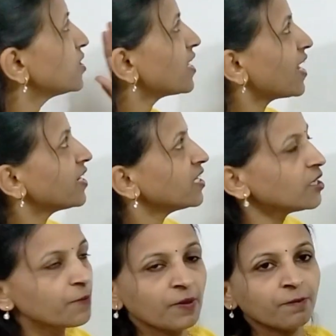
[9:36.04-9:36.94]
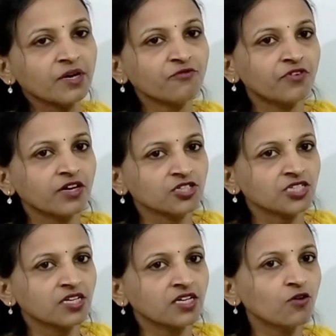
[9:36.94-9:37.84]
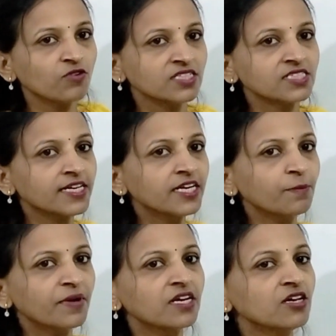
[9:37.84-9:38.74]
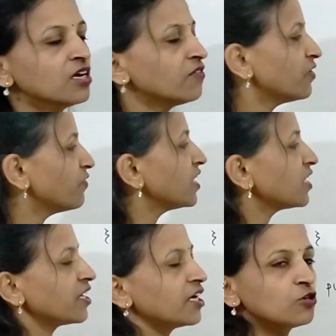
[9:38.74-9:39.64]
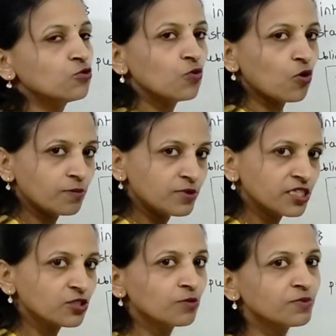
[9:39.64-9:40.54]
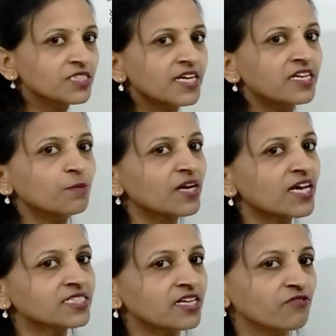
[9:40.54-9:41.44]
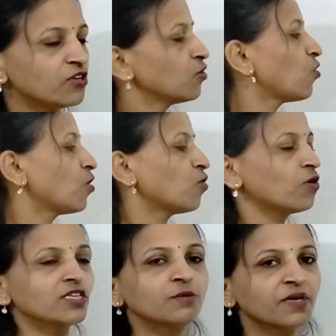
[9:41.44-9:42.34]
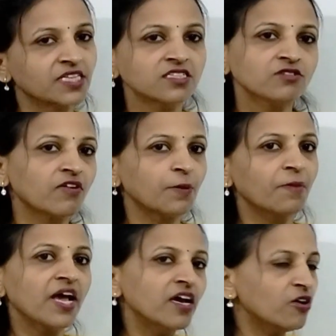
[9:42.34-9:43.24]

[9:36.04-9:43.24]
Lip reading: static member function. Now inside main we will create two objects of this item class, and we will call all the methods one by